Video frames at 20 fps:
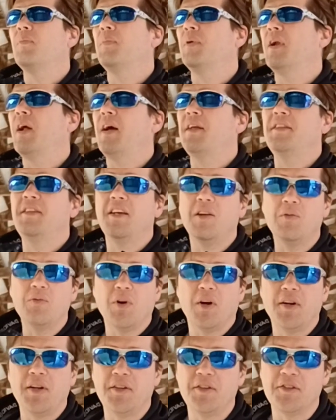But I did
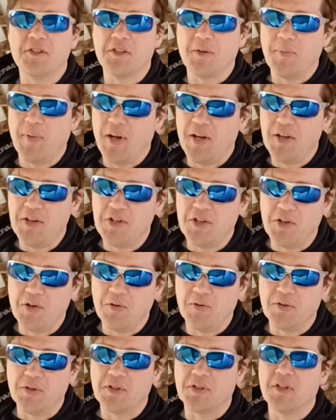run into some
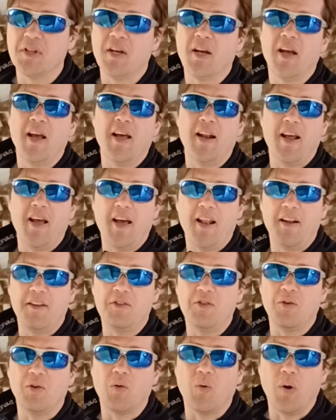issues and I had to
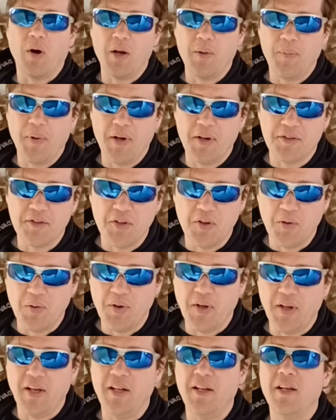do quite a bit of
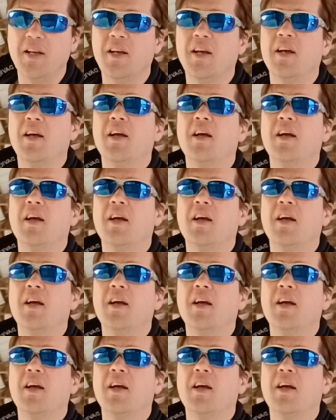tuning,